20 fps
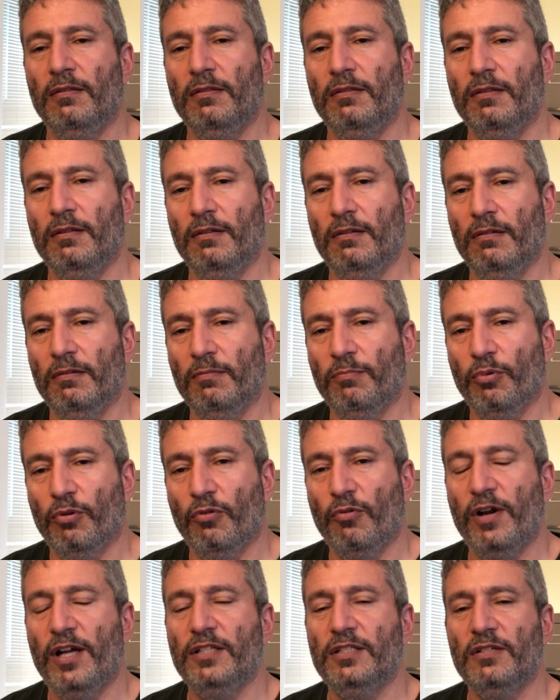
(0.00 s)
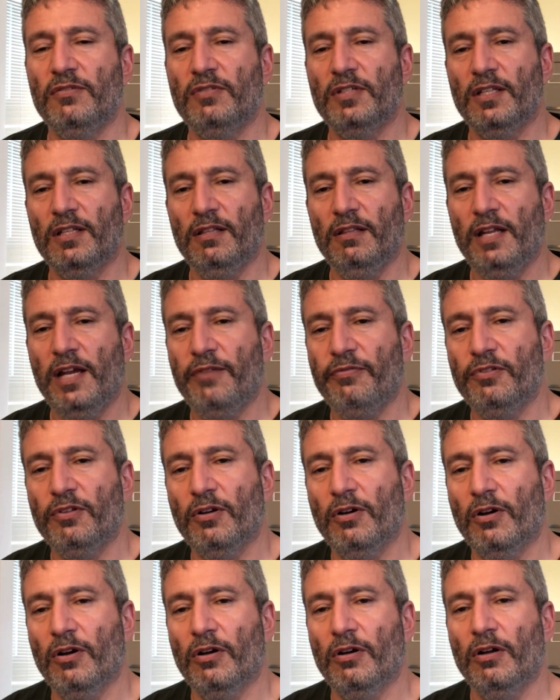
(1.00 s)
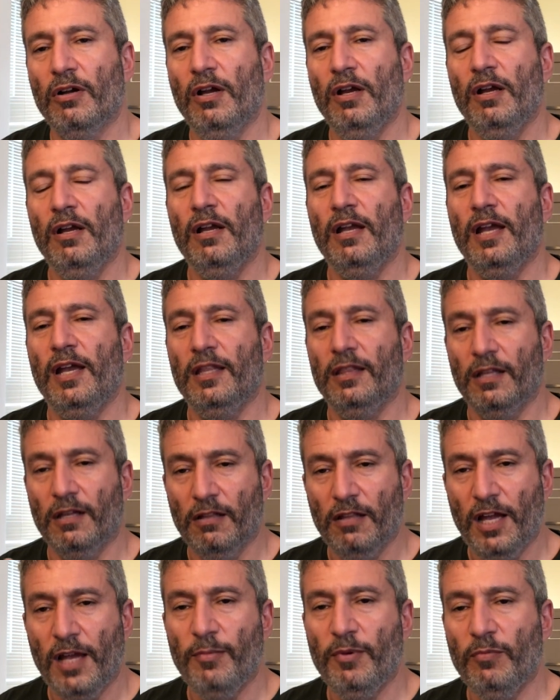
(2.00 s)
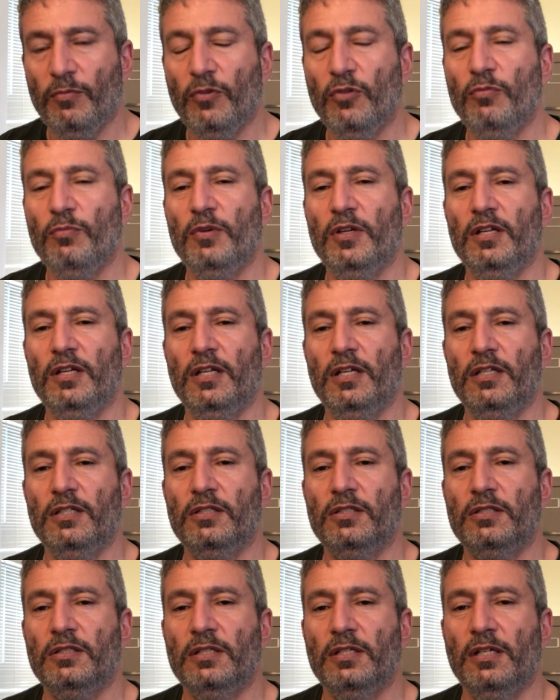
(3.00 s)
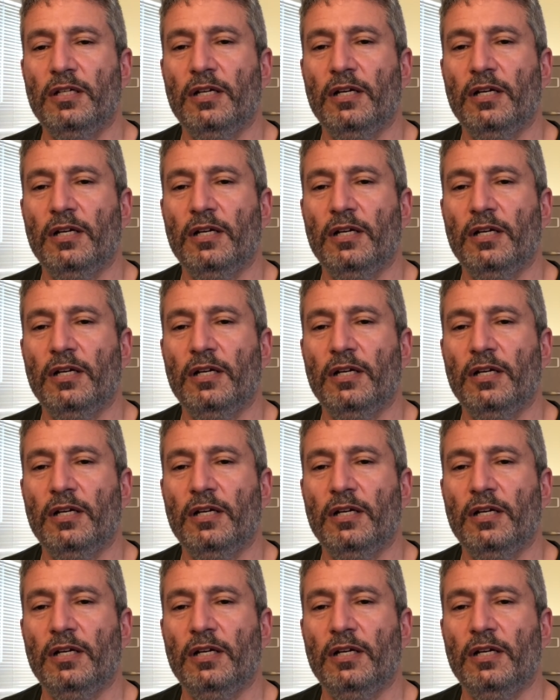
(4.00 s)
the progressives and the left and the climate movement is